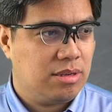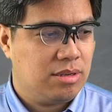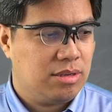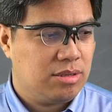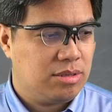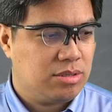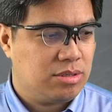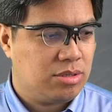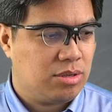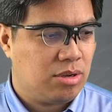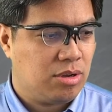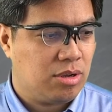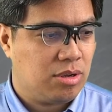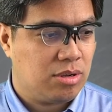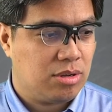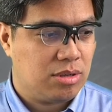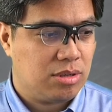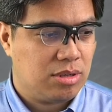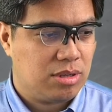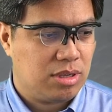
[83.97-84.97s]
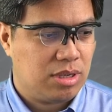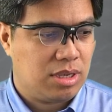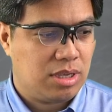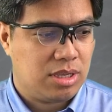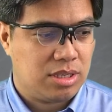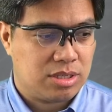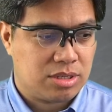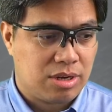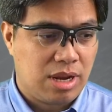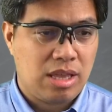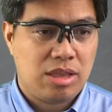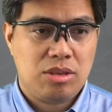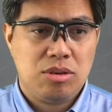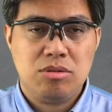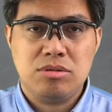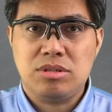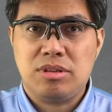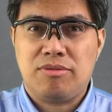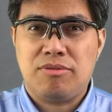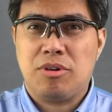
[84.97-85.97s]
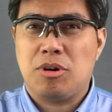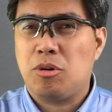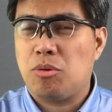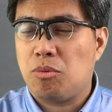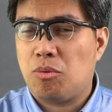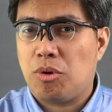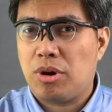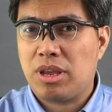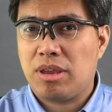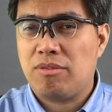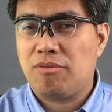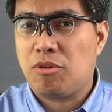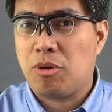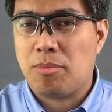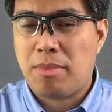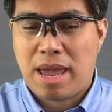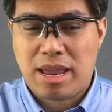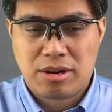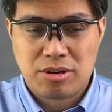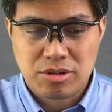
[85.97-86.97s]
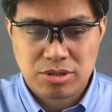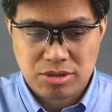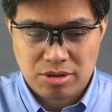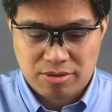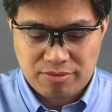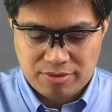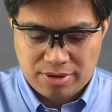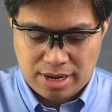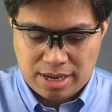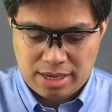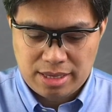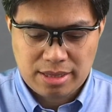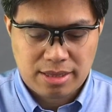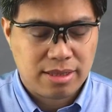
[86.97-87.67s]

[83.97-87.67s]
So it's great news if you're working for Microsoft, right?